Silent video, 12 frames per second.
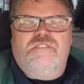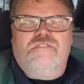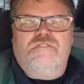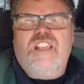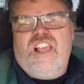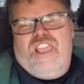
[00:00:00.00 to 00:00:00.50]

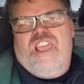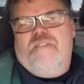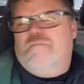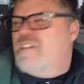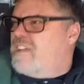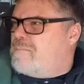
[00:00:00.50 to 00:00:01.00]
Oh, I am.
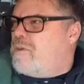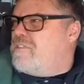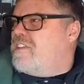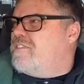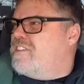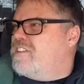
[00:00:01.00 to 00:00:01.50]
I'm always
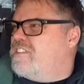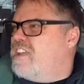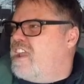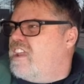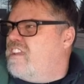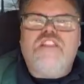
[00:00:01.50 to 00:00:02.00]
having a good
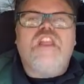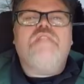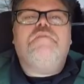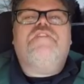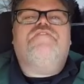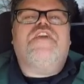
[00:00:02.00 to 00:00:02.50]
day. Not a
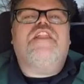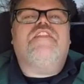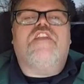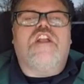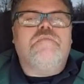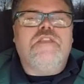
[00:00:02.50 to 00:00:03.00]
big fan of
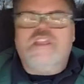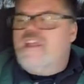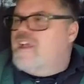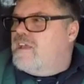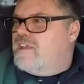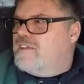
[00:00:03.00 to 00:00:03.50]
the army
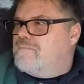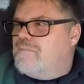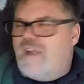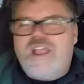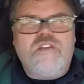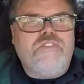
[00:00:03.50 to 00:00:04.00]

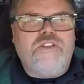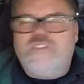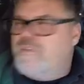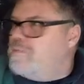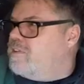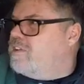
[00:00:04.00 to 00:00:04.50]
brown there
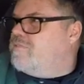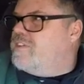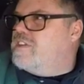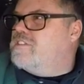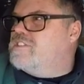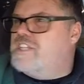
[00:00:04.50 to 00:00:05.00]
they're putting on
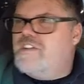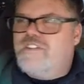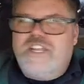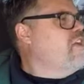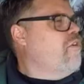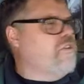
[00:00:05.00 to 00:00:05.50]
vehicles
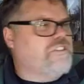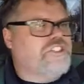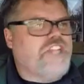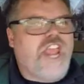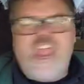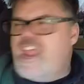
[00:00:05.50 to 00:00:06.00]
nowadays. Or
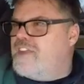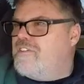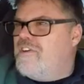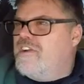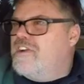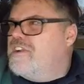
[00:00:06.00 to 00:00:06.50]
sand,
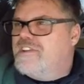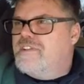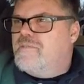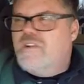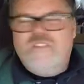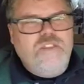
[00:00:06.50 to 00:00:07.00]
or
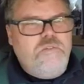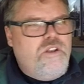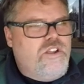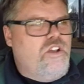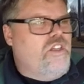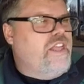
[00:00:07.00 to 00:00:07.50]
what do they
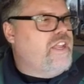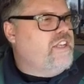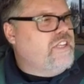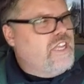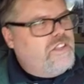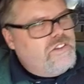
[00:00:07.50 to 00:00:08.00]
want to call
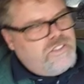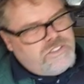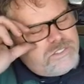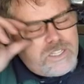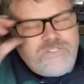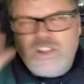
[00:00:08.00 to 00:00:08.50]
that color?
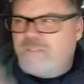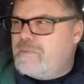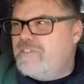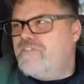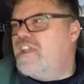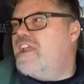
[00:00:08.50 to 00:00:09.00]
I'm not a
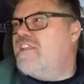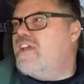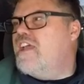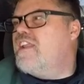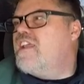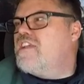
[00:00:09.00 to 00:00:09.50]
big fan of
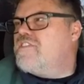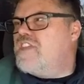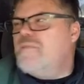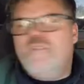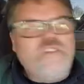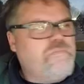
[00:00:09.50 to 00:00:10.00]
that.
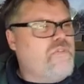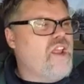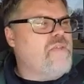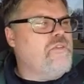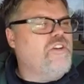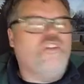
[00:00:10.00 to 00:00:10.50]
Same with the
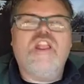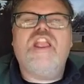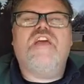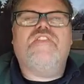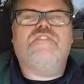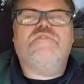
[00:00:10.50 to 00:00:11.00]
primer gray
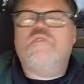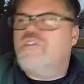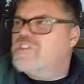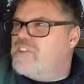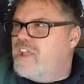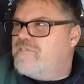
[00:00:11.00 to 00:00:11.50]
on the Ford
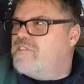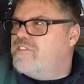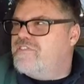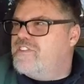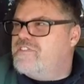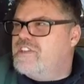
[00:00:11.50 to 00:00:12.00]

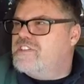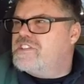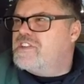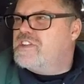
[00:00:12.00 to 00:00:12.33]
F-150s.